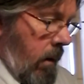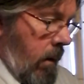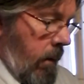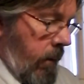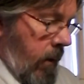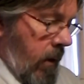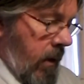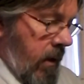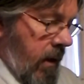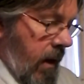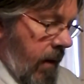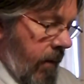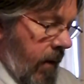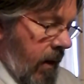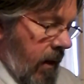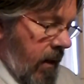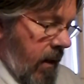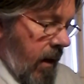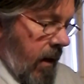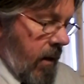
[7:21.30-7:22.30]
Verse 7,
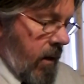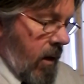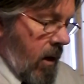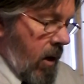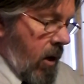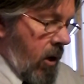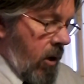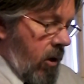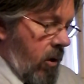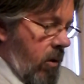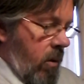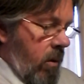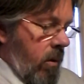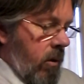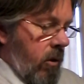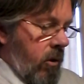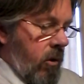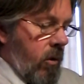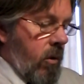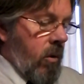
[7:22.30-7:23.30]
it says, you
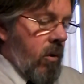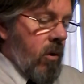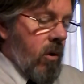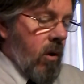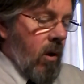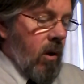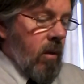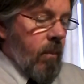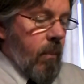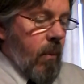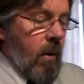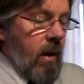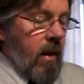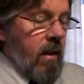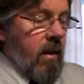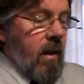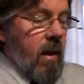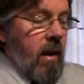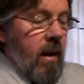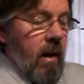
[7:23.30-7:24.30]
do not
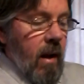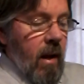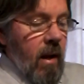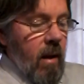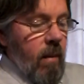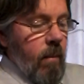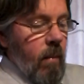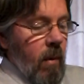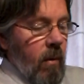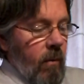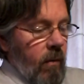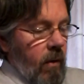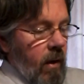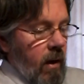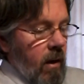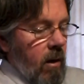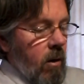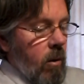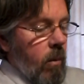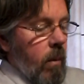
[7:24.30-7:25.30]
bring the name of
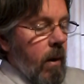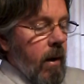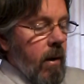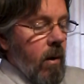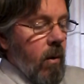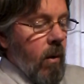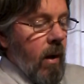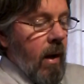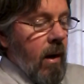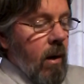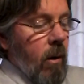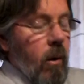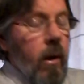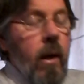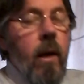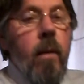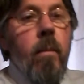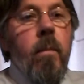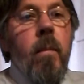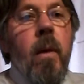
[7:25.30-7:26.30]
Yahuwah your
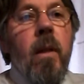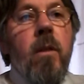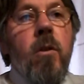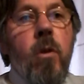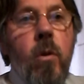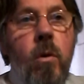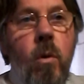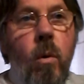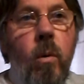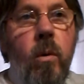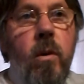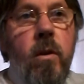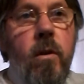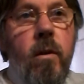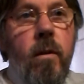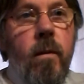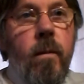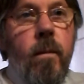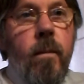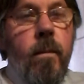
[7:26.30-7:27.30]
Elohim to naught.
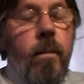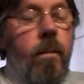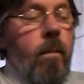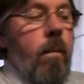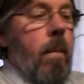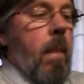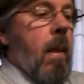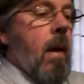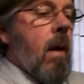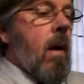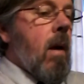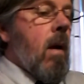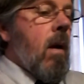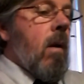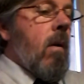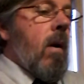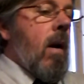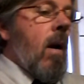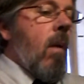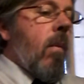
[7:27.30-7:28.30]

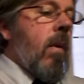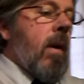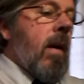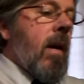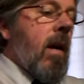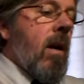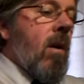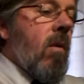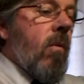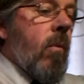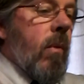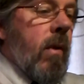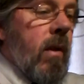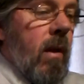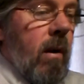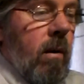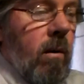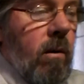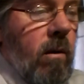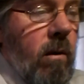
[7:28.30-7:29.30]
Right, I want to kick off with
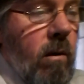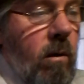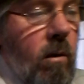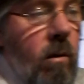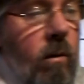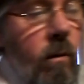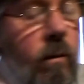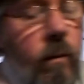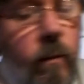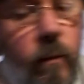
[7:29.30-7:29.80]
those two